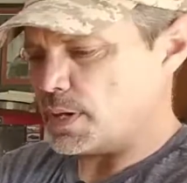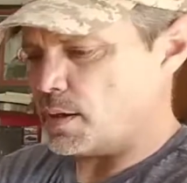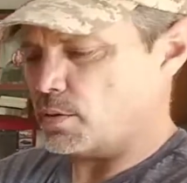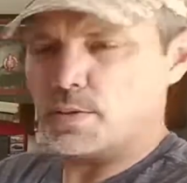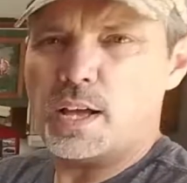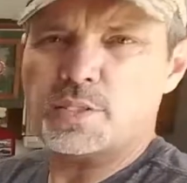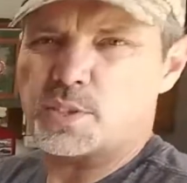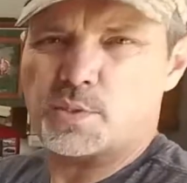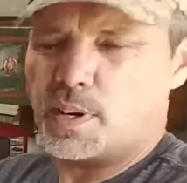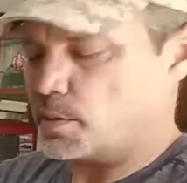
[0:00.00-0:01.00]
I'll
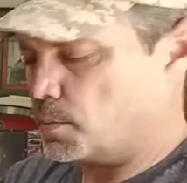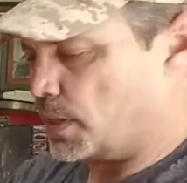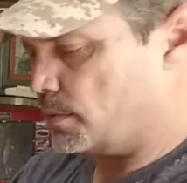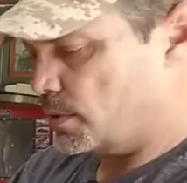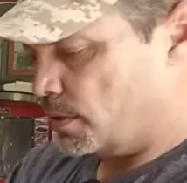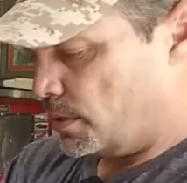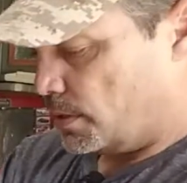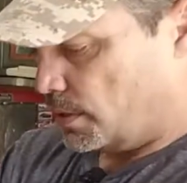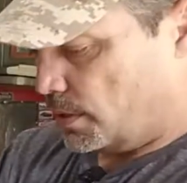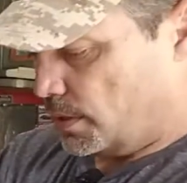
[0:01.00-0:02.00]
just grind them down.
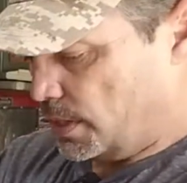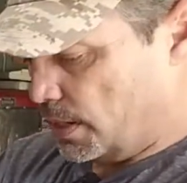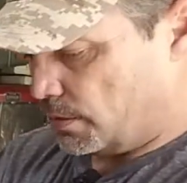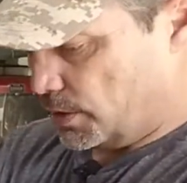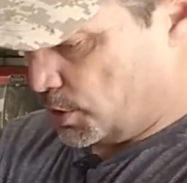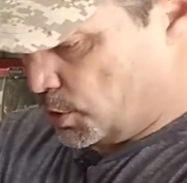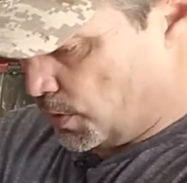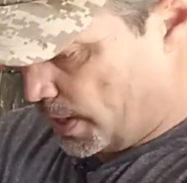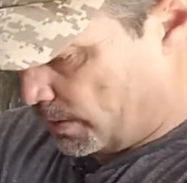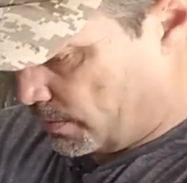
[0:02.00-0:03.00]
Yeah, let's do
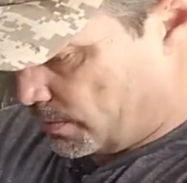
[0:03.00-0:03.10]
that.